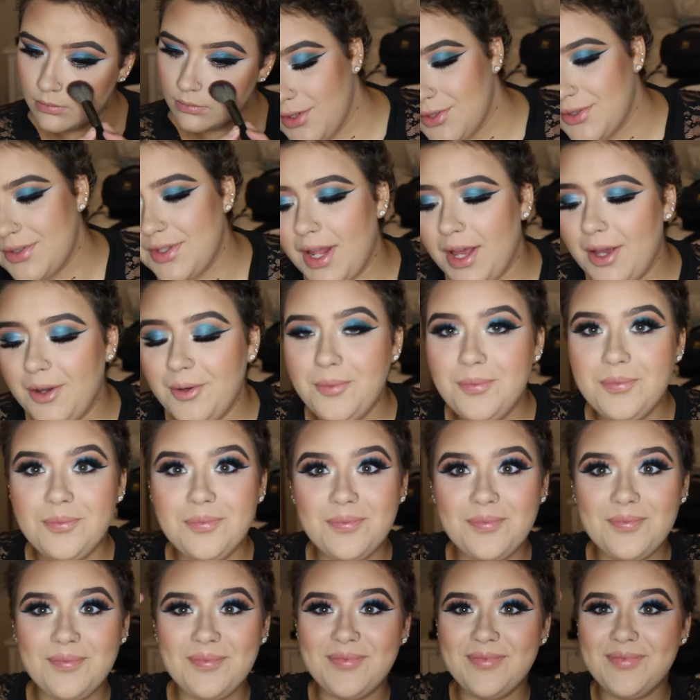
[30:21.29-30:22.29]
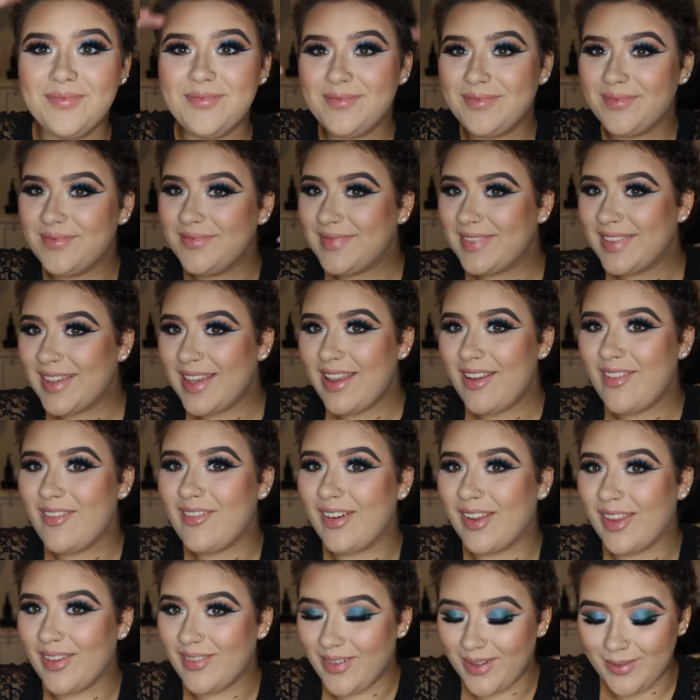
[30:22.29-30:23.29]
So now
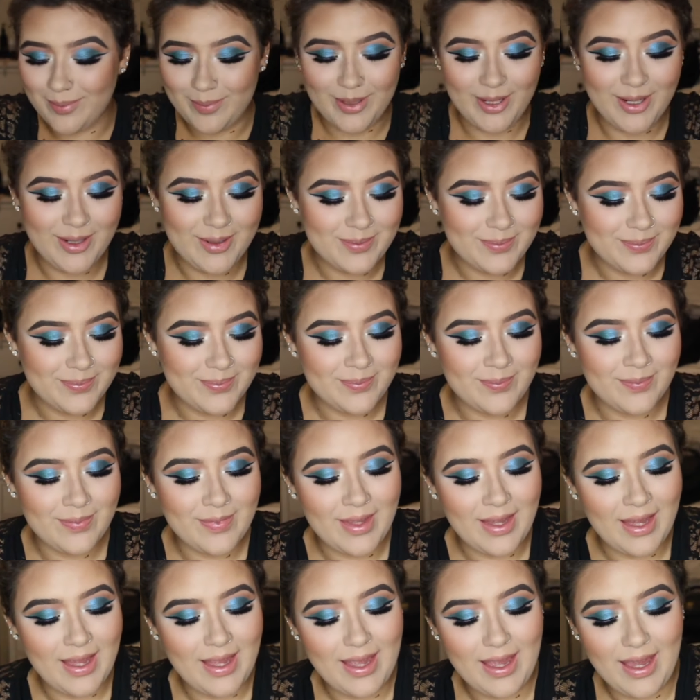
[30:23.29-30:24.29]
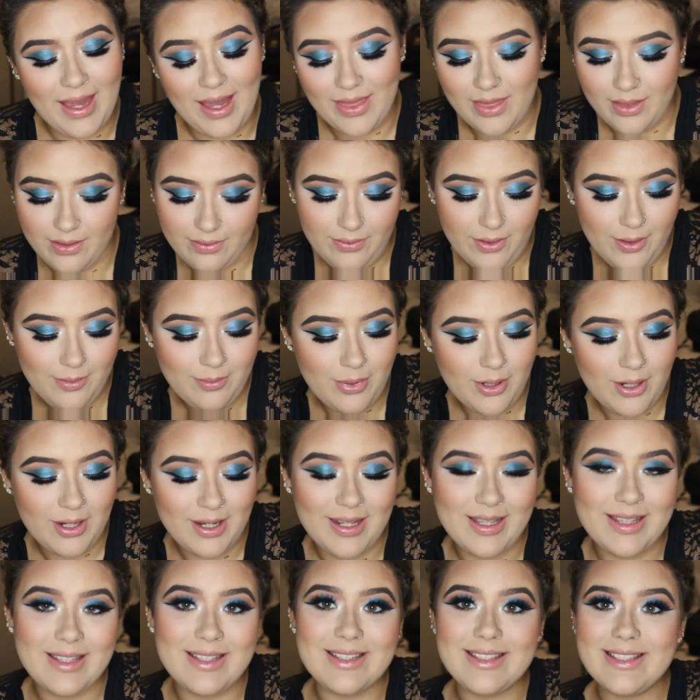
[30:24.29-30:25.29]
for the fun part. And the fun
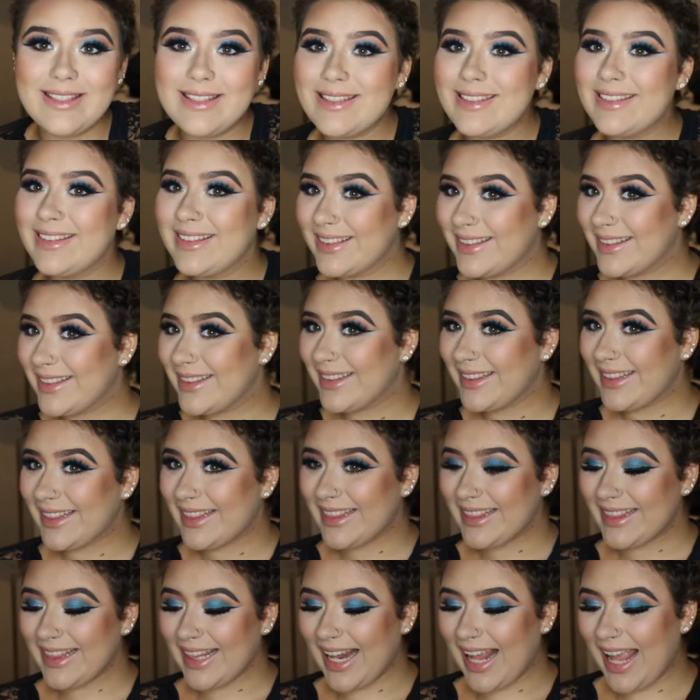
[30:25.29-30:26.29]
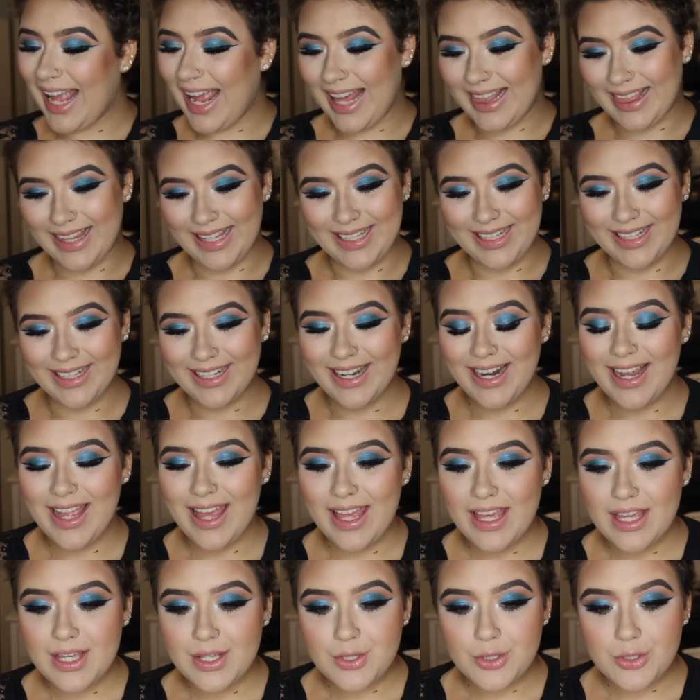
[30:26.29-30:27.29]
part is highlighter.
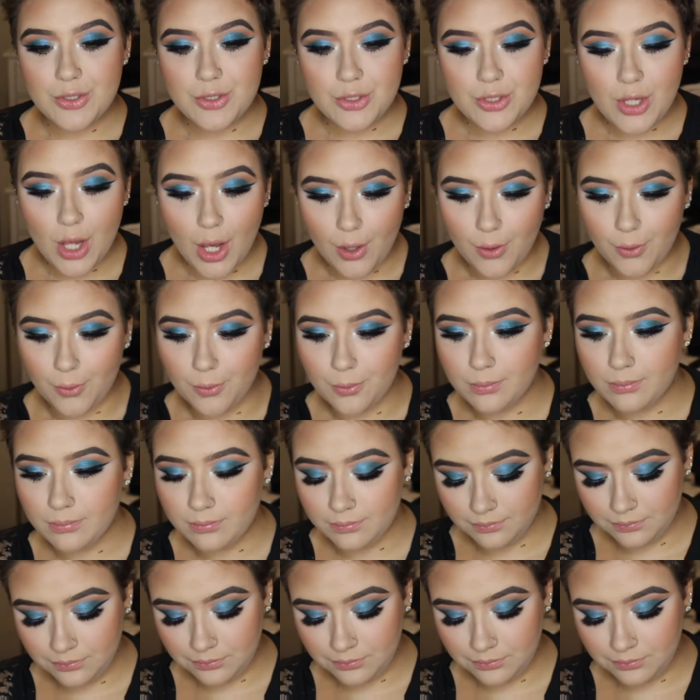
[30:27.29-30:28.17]
So